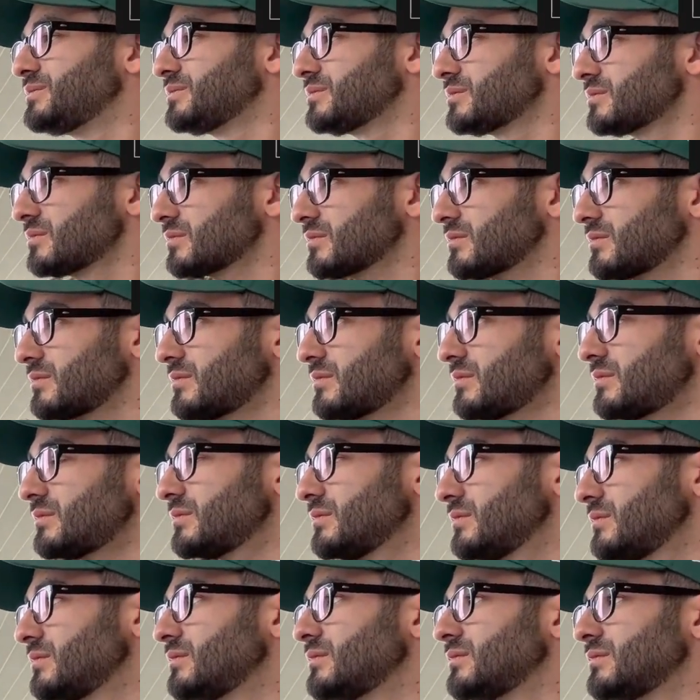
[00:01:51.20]

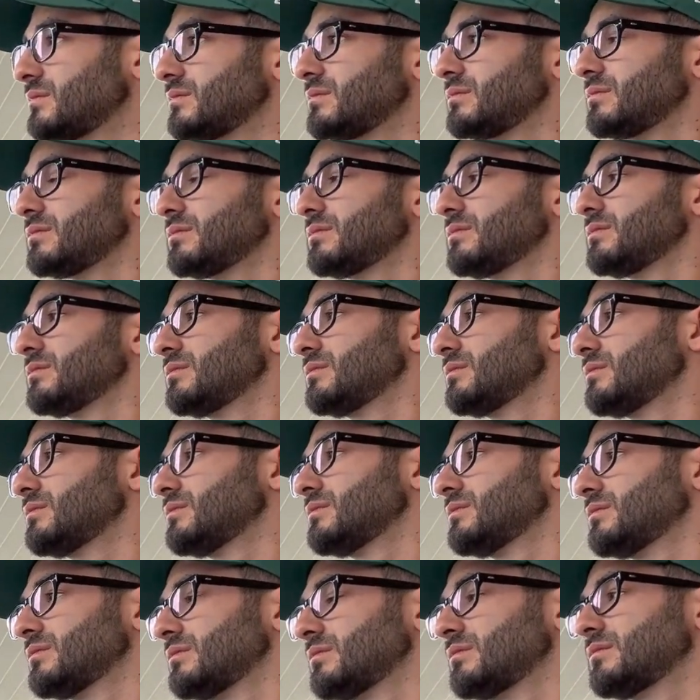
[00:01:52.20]

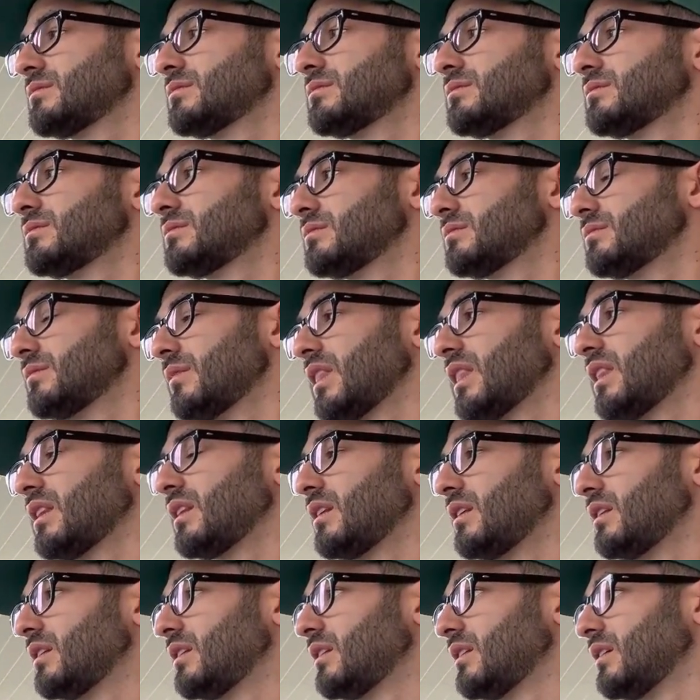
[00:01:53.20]

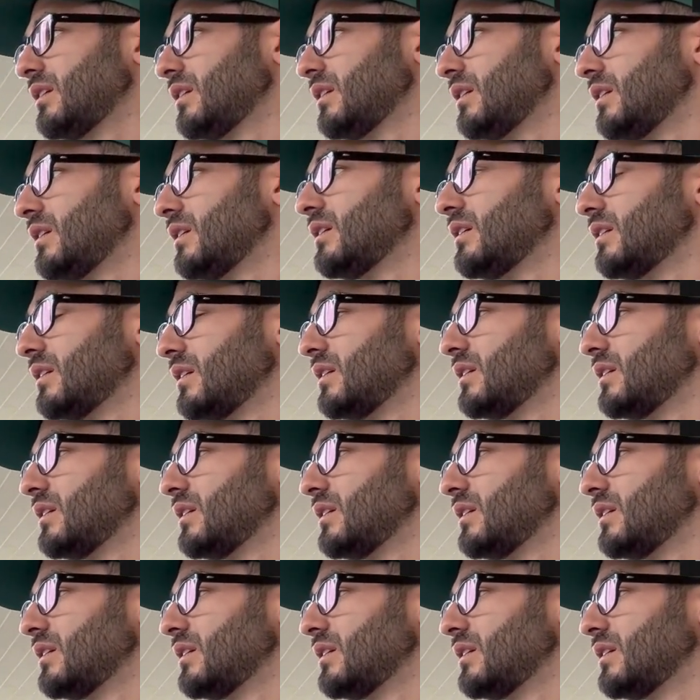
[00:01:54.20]
[no speech]